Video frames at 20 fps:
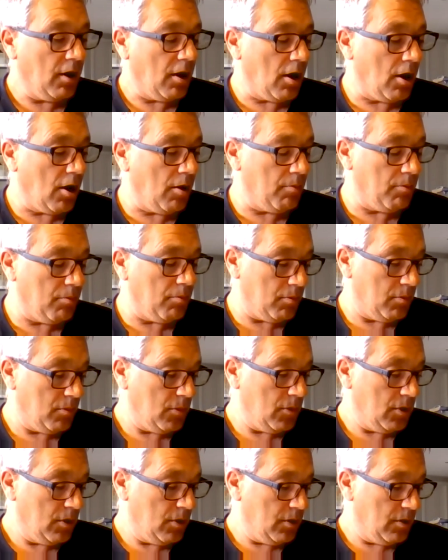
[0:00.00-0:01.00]

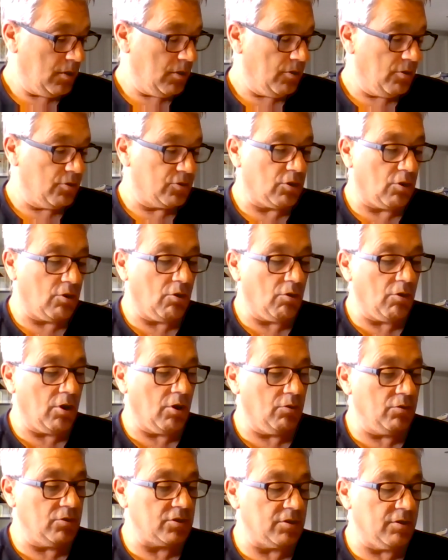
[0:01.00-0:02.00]
There's a whole
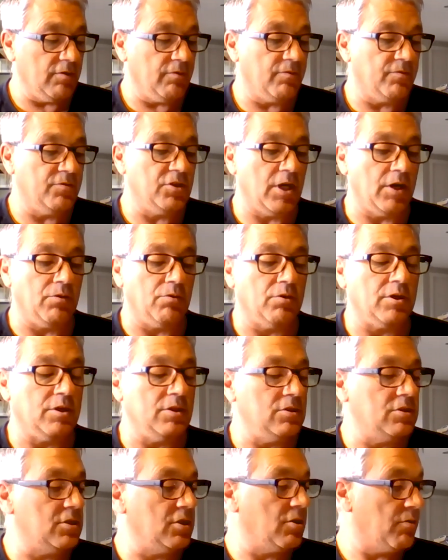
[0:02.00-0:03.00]
host of general
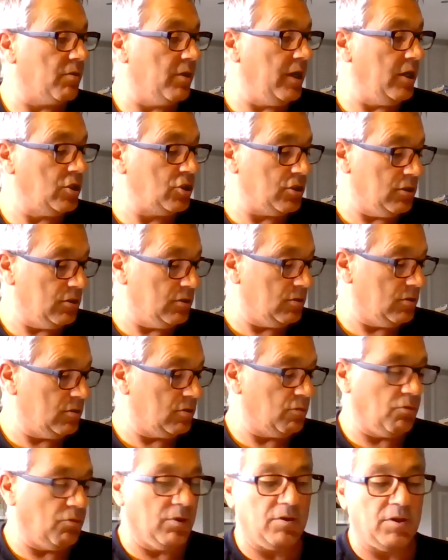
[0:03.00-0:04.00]

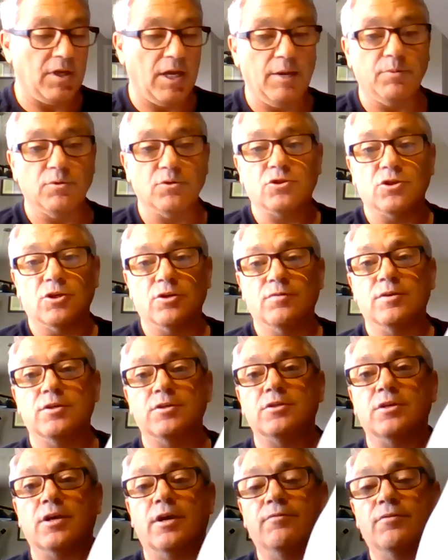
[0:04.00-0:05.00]
considerations with table
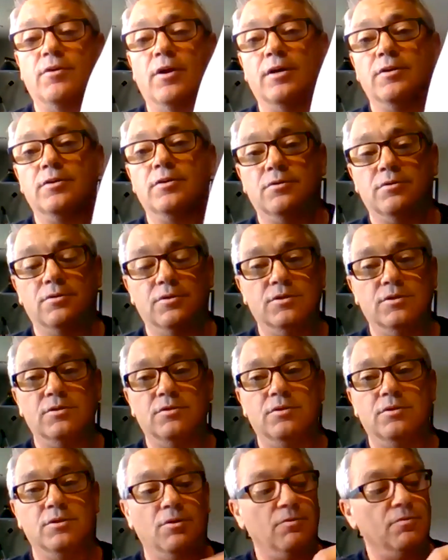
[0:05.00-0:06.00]
service. I've got,
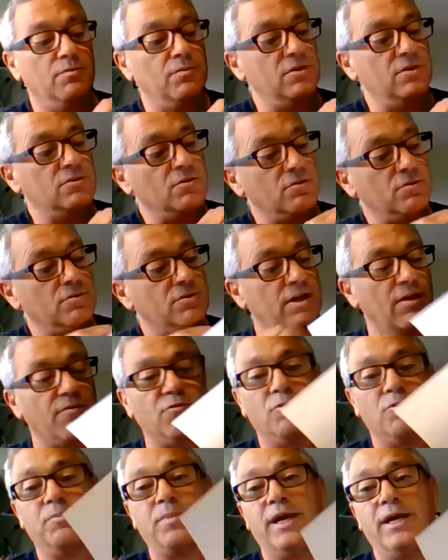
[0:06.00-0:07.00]
these are
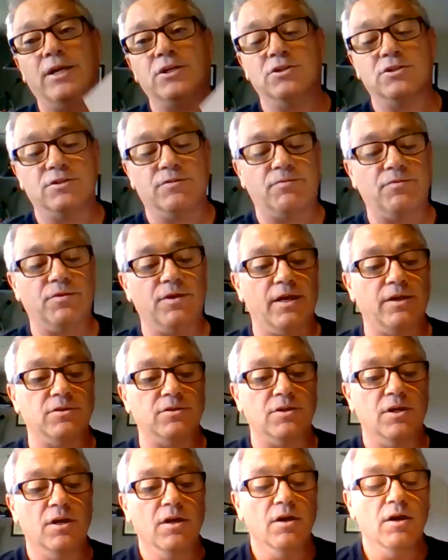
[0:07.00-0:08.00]
several pages of
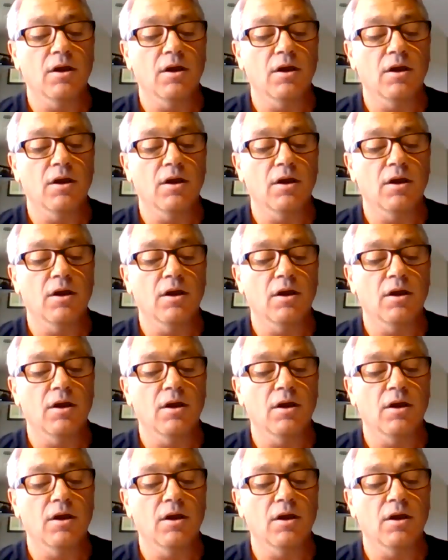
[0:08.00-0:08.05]
things.